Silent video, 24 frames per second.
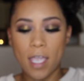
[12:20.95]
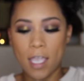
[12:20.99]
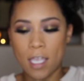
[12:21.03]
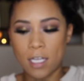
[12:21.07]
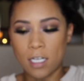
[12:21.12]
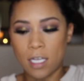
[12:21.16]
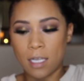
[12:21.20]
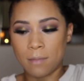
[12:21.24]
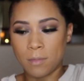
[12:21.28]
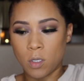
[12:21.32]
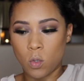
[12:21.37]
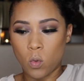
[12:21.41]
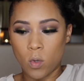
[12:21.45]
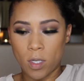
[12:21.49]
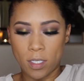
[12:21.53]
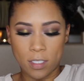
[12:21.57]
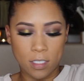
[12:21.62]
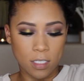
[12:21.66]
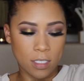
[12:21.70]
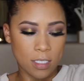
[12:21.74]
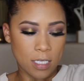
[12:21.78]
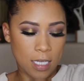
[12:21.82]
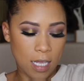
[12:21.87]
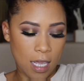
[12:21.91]
and I'm going
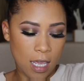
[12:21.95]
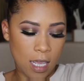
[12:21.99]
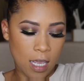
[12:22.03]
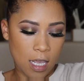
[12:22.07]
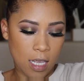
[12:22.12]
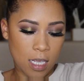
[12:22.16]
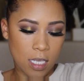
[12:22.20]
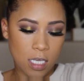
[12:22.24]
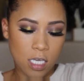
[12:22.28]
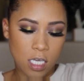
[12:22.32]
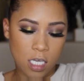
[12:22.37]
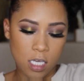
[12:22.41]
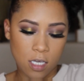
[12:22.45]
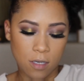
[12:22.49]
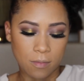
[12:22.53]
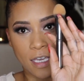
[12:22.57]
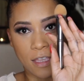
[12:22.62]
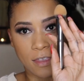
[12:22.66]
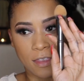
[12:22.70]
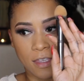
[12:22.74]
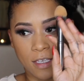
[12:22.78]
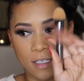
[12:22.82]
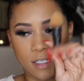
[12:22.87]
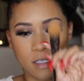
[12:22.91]
to take
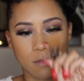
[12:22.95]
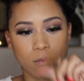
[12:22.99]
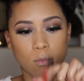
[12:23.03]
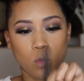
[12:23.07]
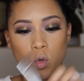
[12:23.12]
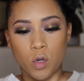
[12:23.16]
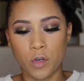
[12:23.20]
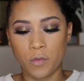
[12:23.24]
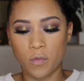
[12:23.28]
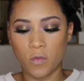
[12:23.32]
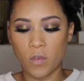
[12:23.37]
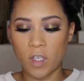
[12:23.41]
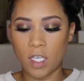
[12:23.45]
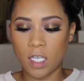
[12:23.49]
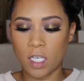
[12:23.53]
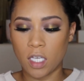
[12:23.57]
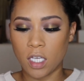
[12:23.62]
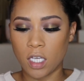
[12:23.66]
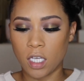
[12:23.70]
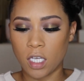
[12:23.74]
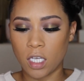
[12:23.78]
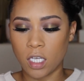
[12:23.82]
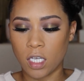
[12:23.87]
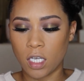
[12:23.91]
this
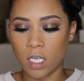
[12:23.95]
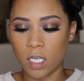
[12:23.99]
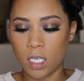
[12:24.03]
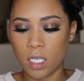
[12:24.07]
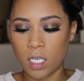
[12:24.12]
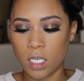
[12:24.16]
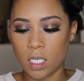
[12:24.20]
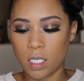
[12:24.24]
Morphe,